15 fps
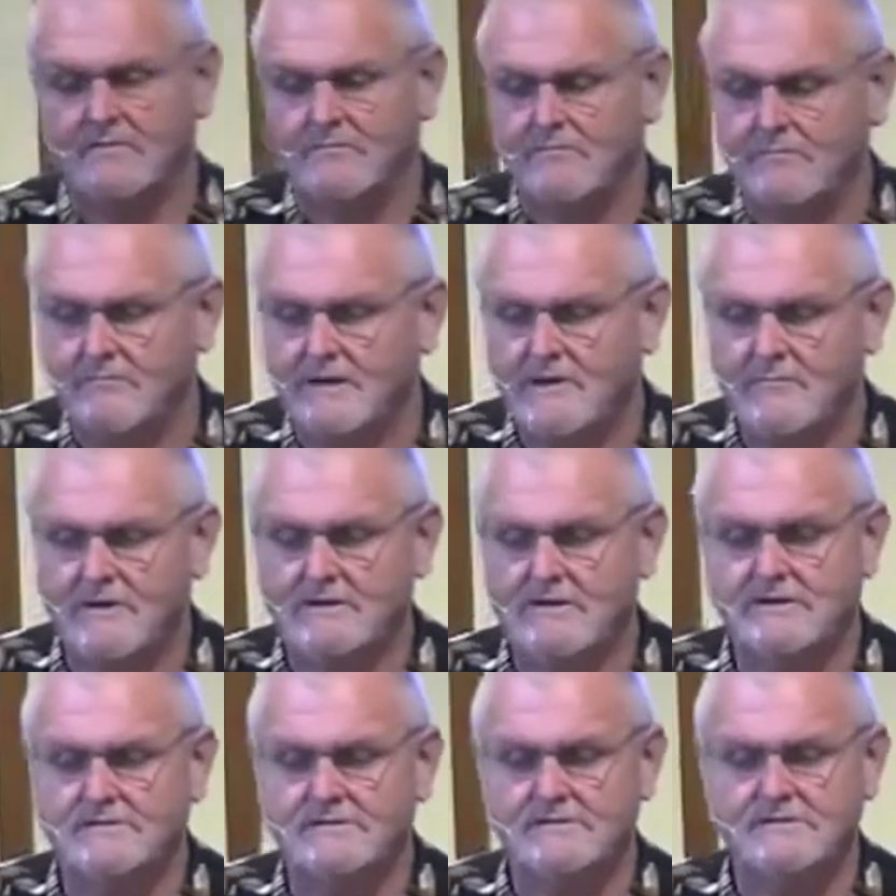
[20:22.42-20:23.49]
me,
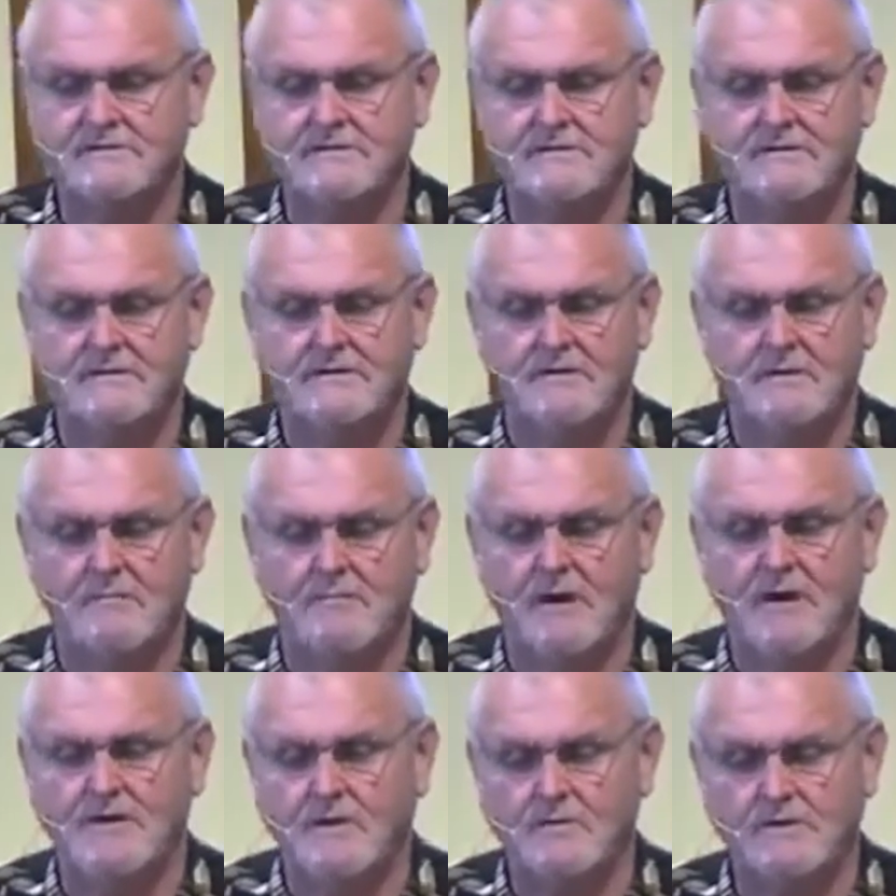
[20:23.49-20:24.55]
because my
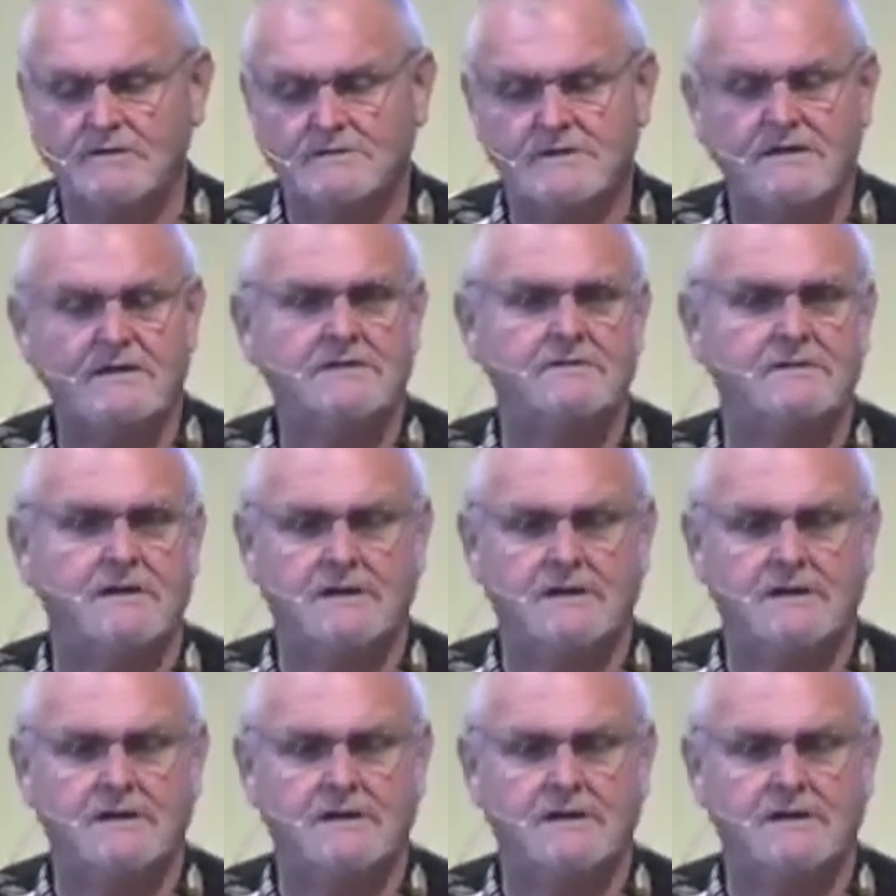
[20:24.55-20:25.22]
yoke is easy."